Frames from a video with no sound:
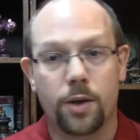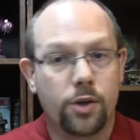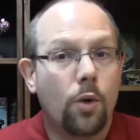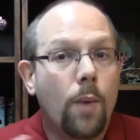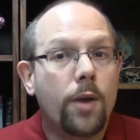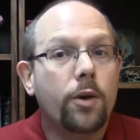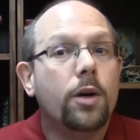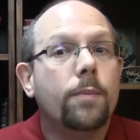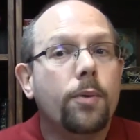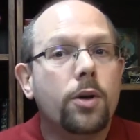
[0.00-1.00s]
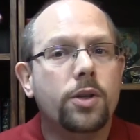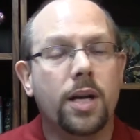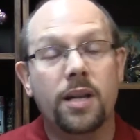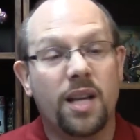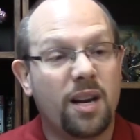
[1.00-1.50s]
So whether you're a
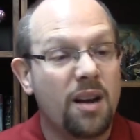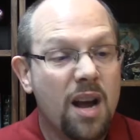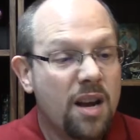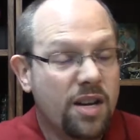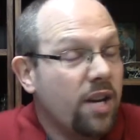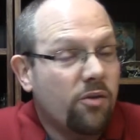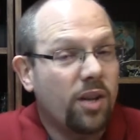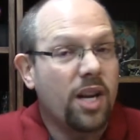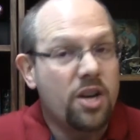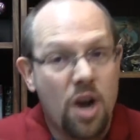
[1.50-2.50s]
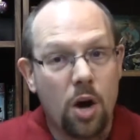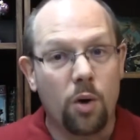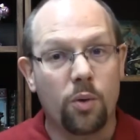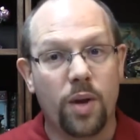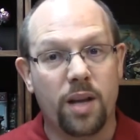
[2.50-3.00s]
person that didn't really
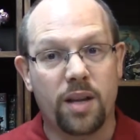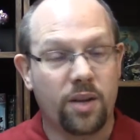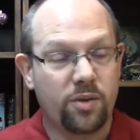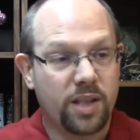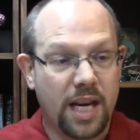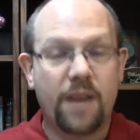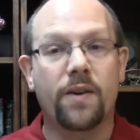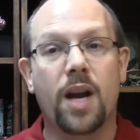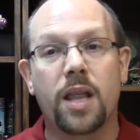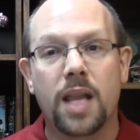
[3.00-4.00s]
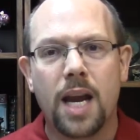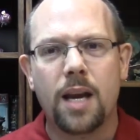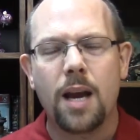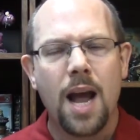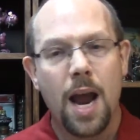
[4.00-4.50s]
know that this was even a
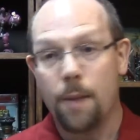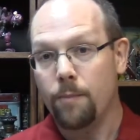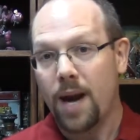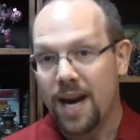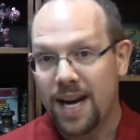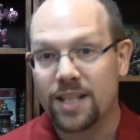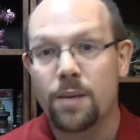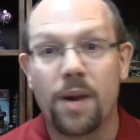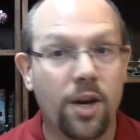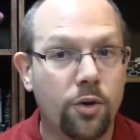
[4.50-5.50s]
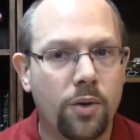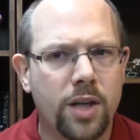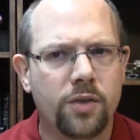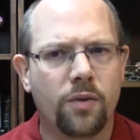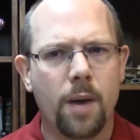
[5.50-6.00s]
thing and might get some
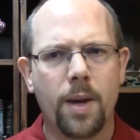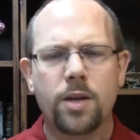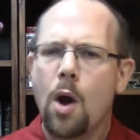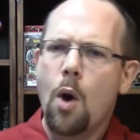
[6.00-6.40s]
interest from it,